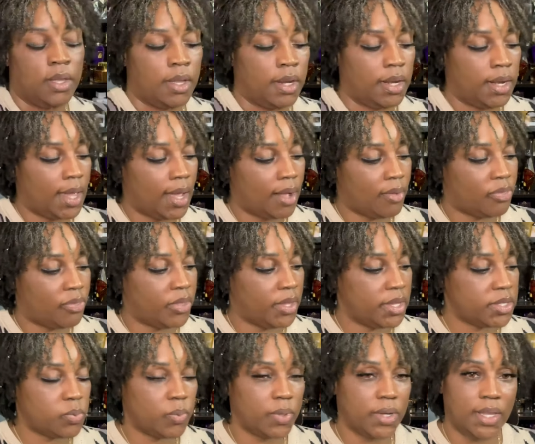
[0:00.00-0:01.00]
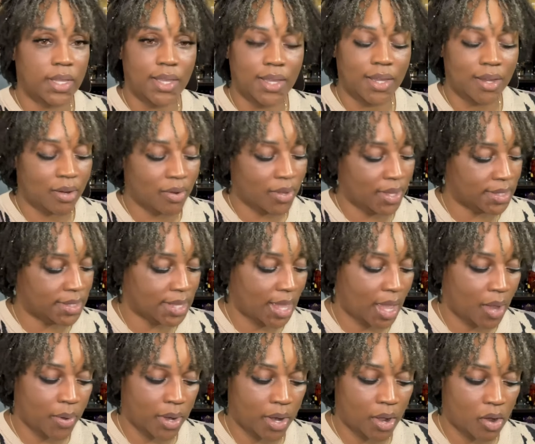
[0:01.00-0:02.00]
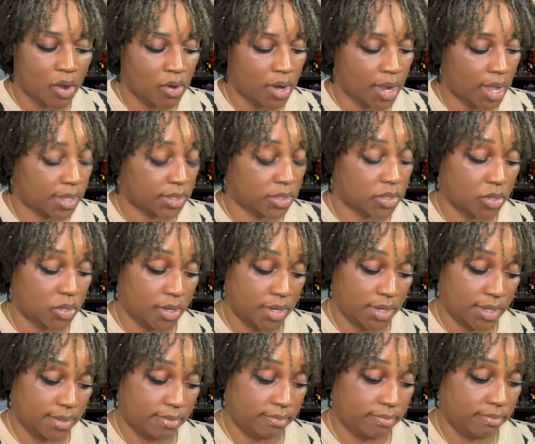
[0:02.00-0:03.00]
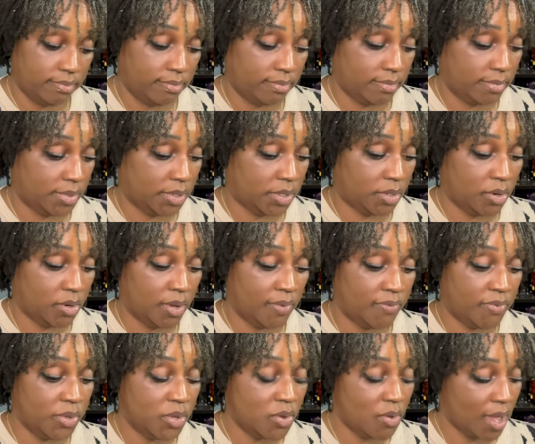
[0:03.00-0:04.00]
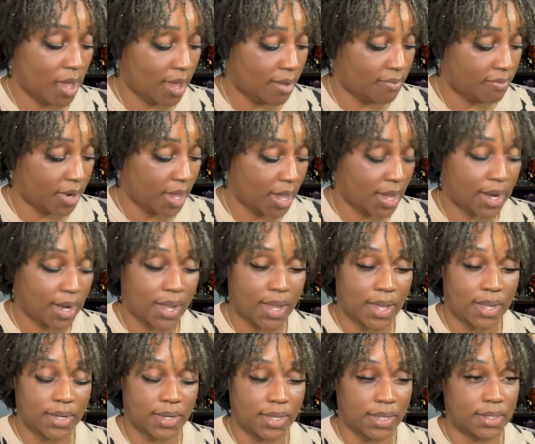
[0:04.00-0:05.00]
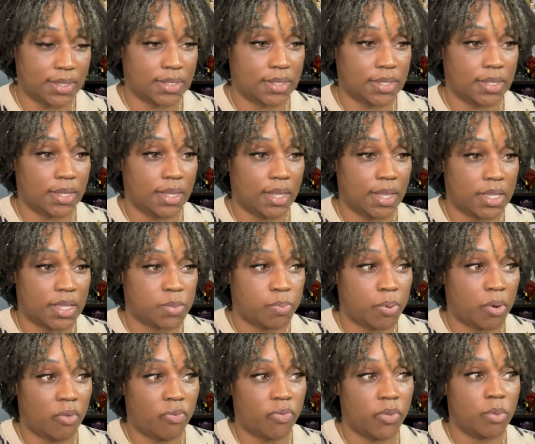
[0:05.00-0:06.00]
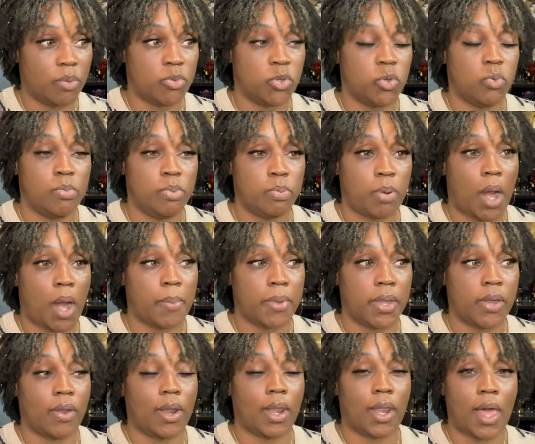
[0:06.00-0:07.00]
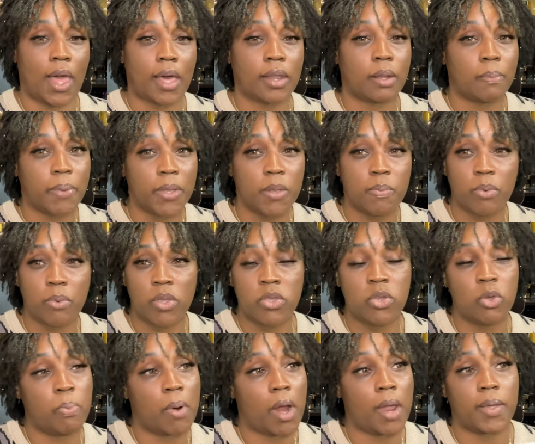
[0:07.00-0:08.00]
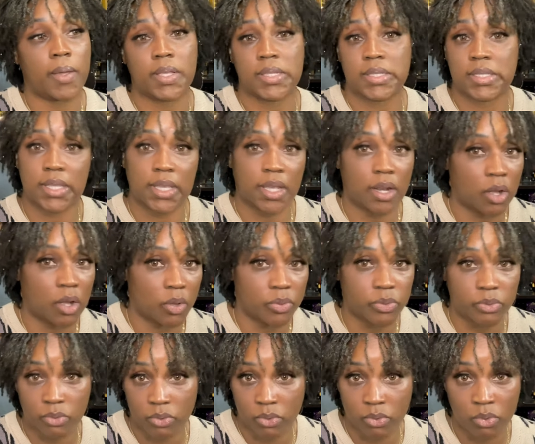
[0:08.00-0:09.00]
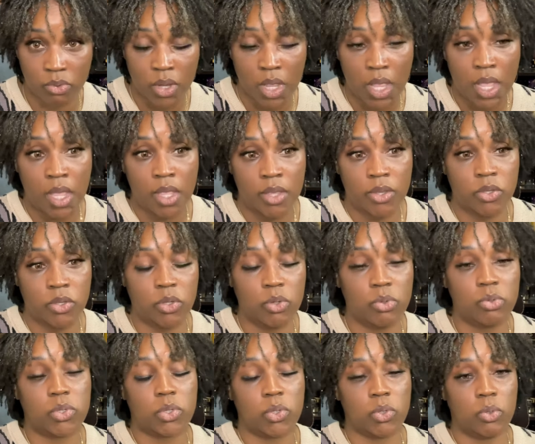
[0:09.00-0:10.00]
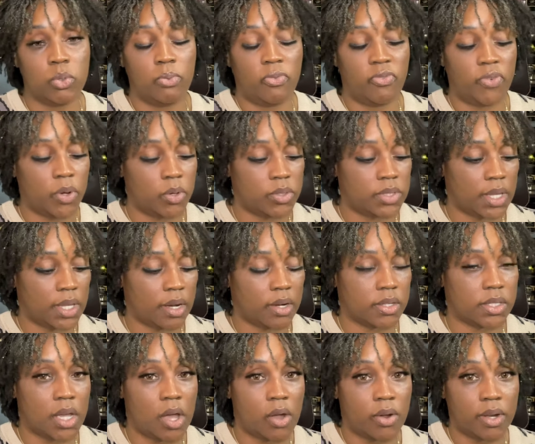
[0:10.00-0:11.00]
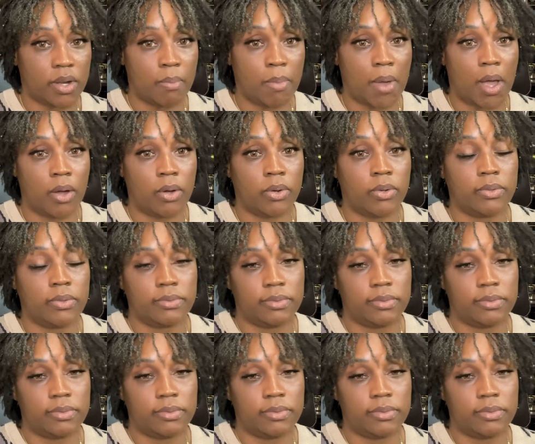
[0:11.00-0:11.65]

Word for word: Now this one here is how it all got started. So if you have not gotten into HEZ perfume, you probably hear a lot of people, and you probably can see it all through YouTube, folks that are talking about